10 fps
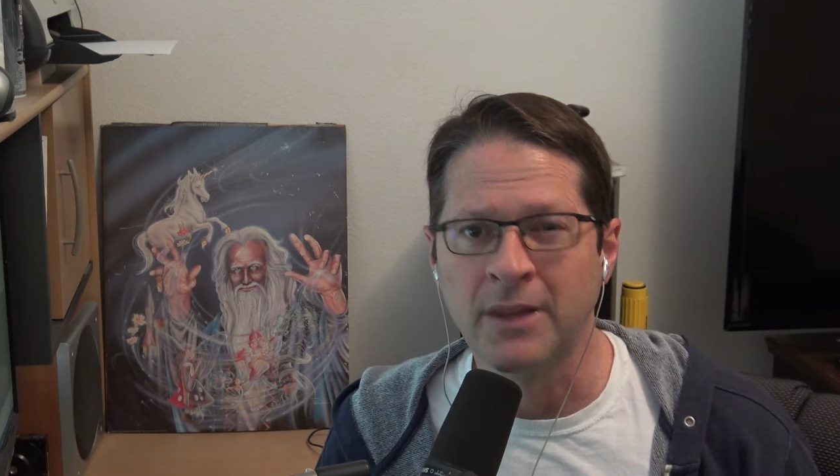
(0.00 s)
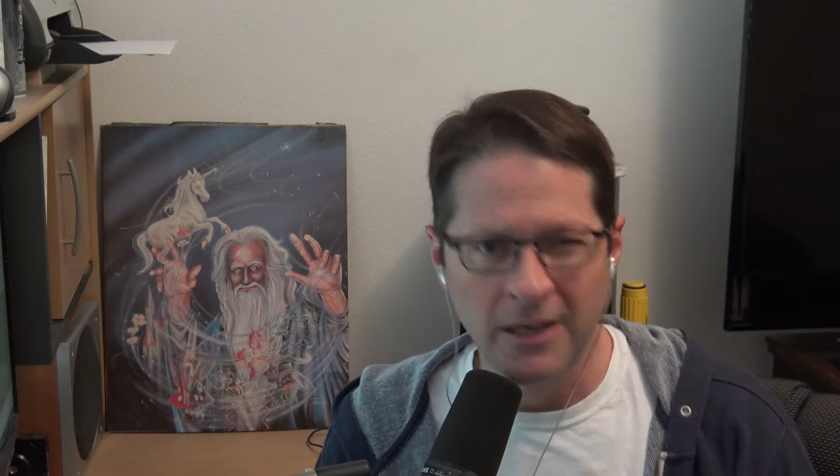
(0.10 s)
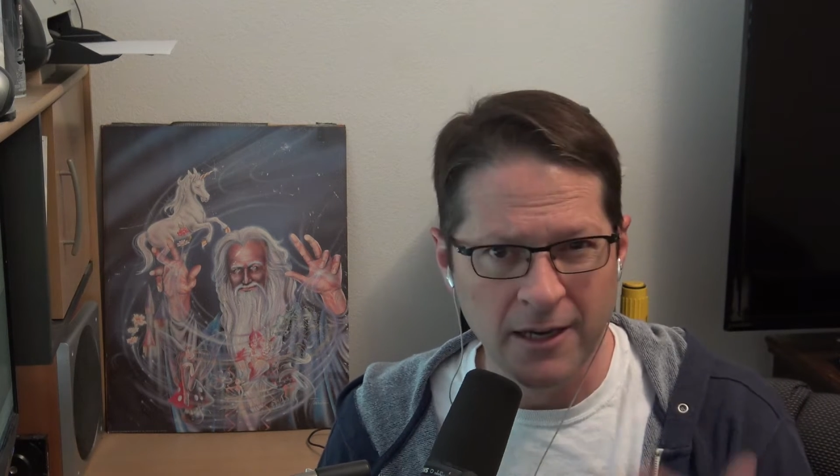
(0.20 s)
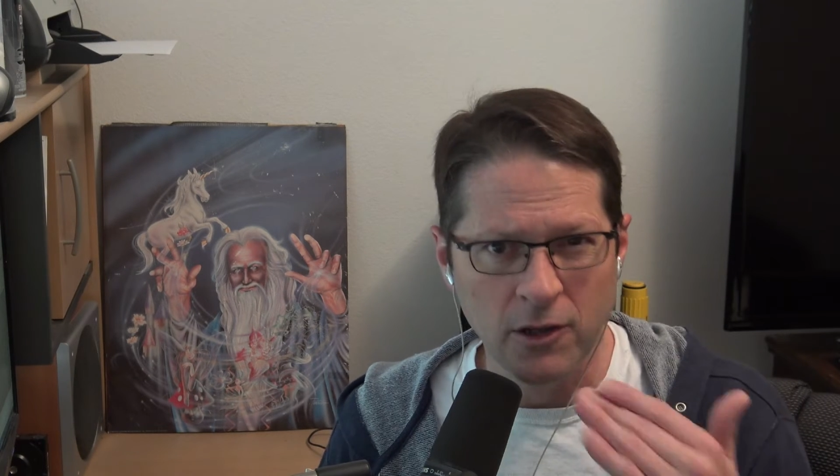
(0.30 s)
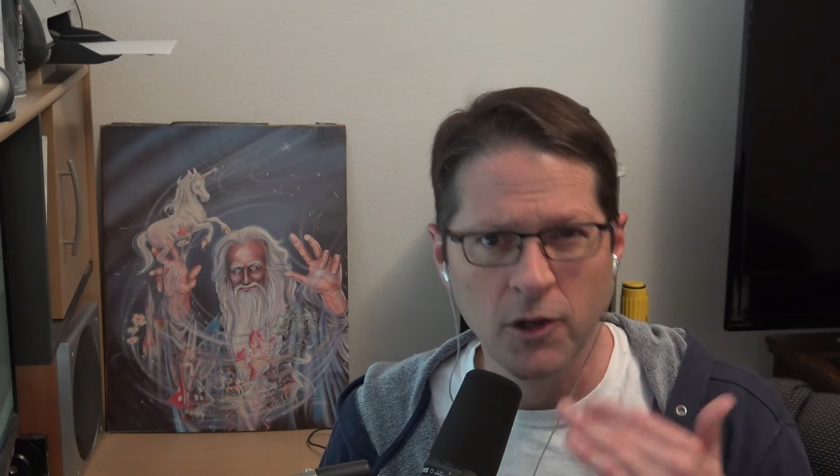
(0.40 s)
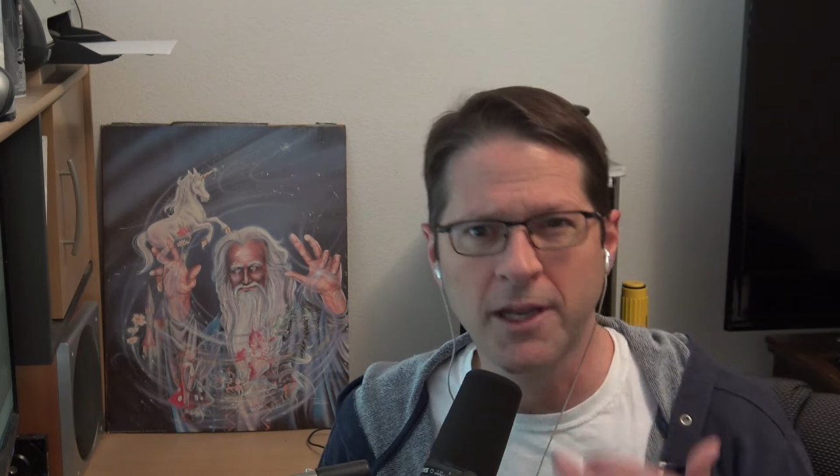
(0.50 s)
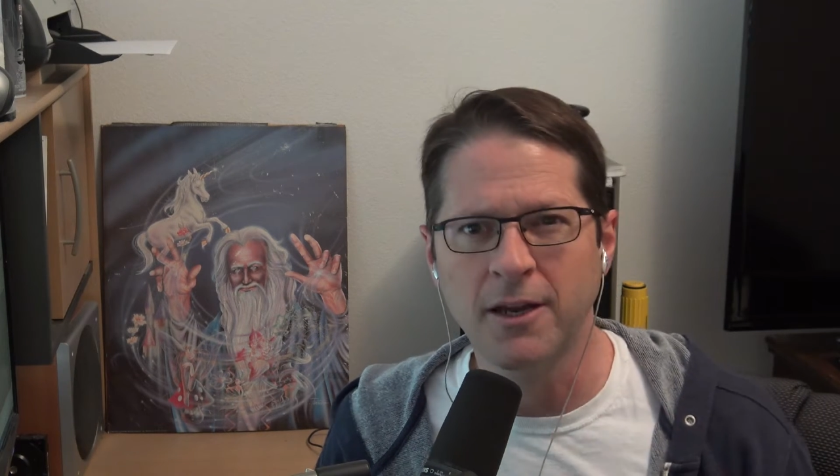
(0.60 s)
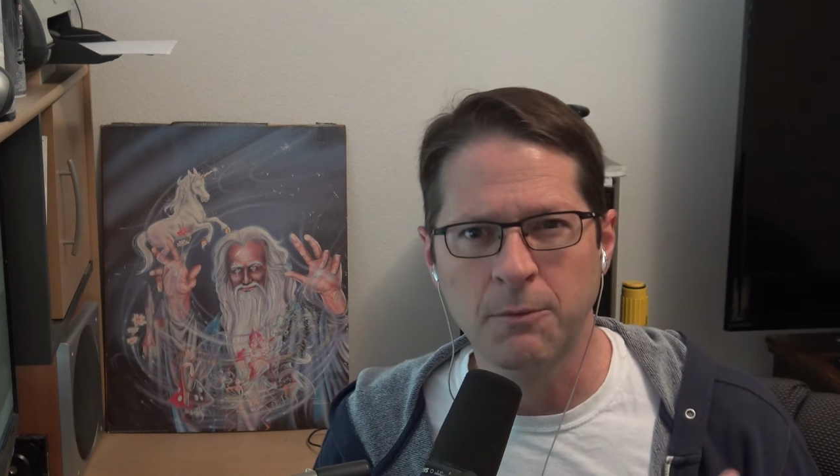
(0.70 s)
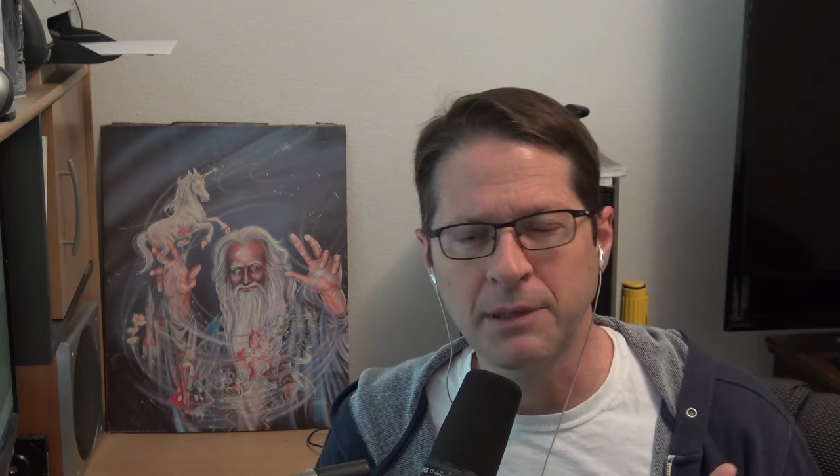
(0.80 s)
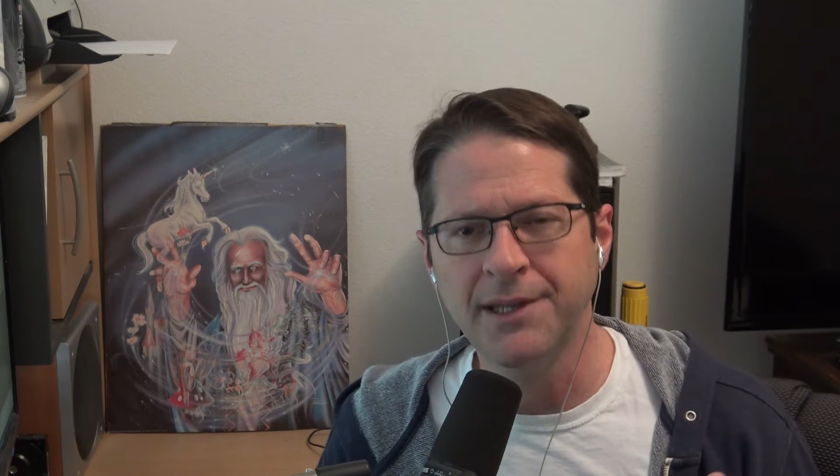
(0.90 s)
You need to look at
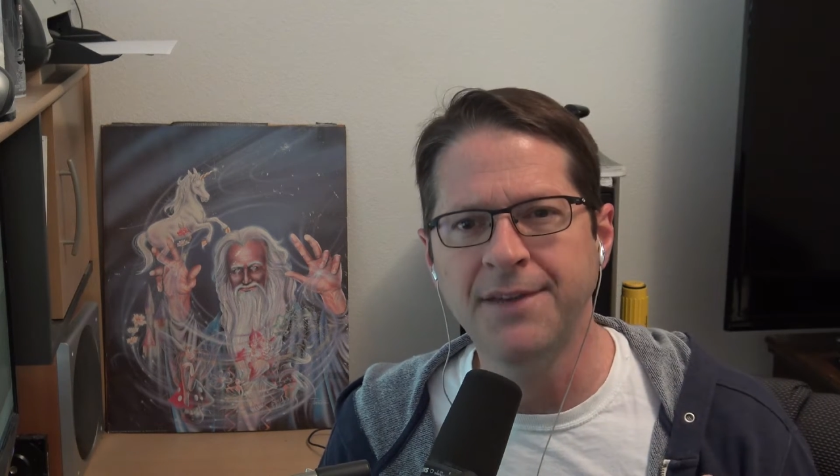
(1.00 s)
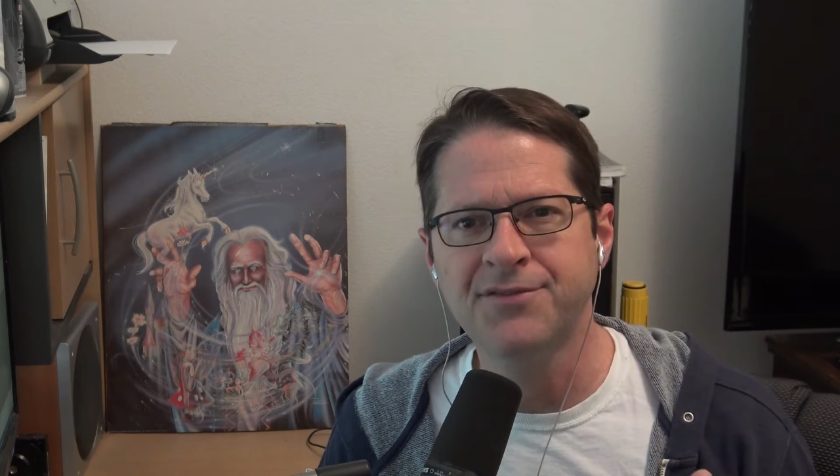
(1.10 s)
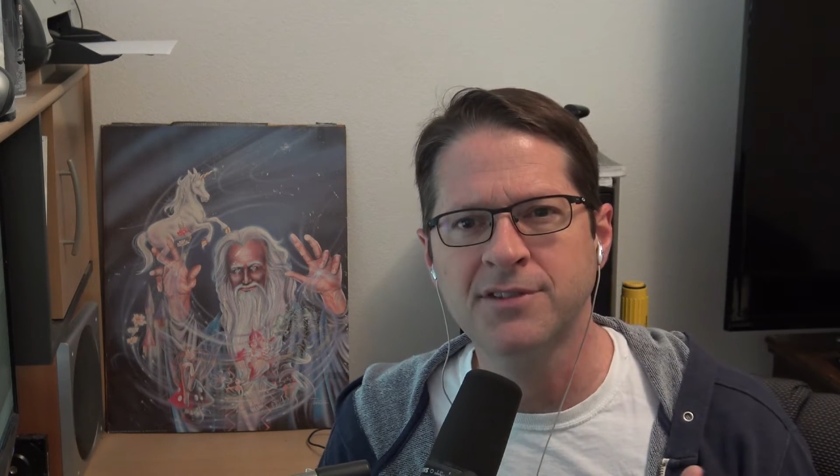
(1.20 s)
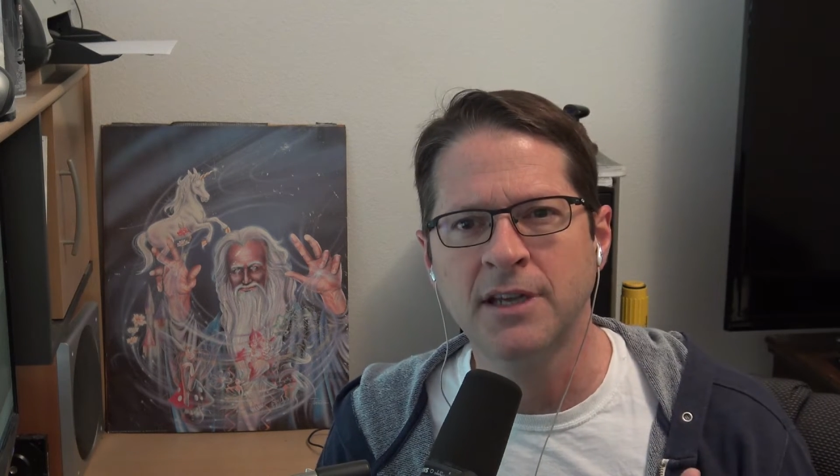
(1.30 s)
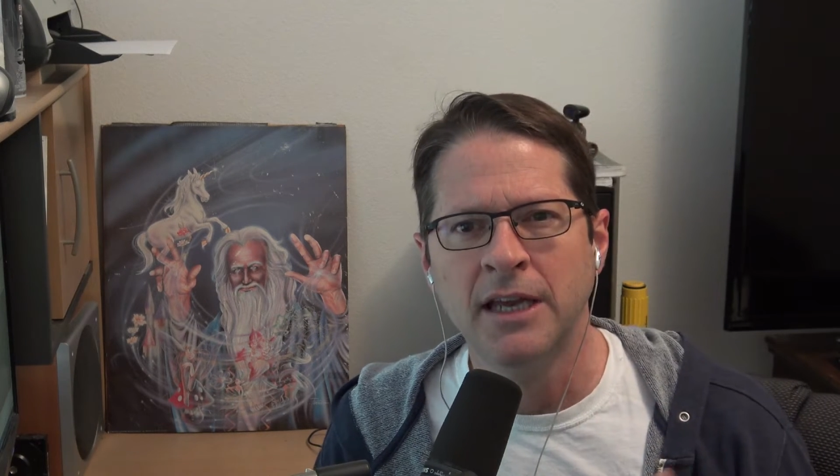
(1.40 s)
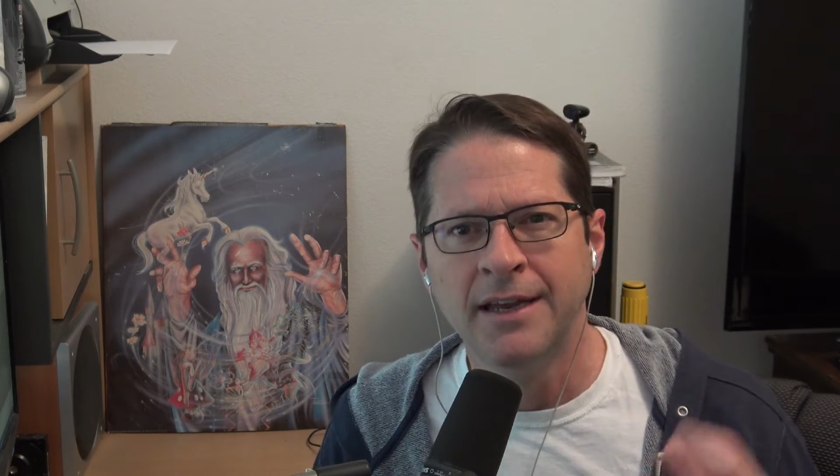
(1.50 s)
your beliefs.